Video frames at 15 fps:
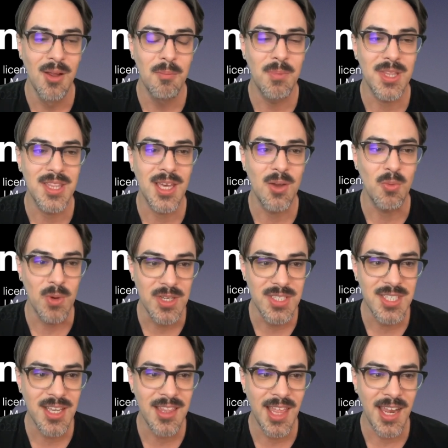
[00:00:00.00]
but they will
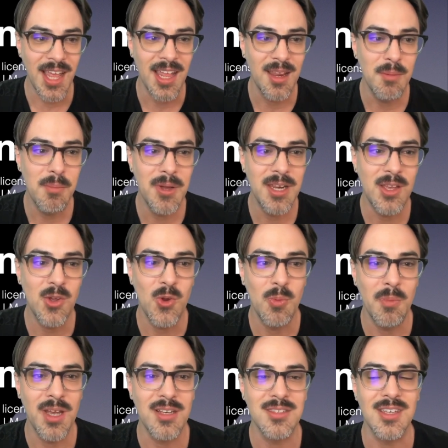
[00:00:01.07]
say that anybody who
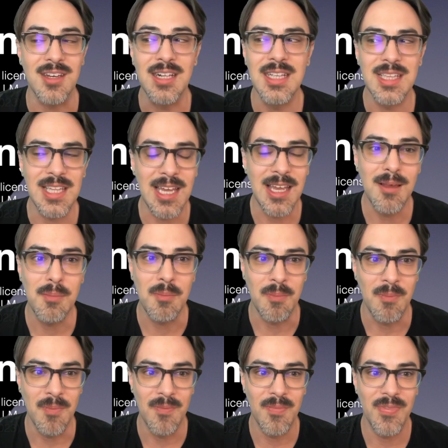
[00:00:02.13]
makes a
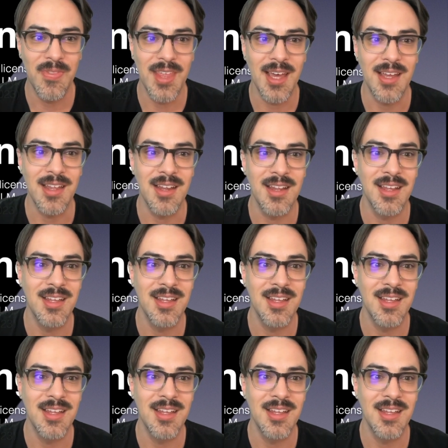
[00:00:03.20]
claim that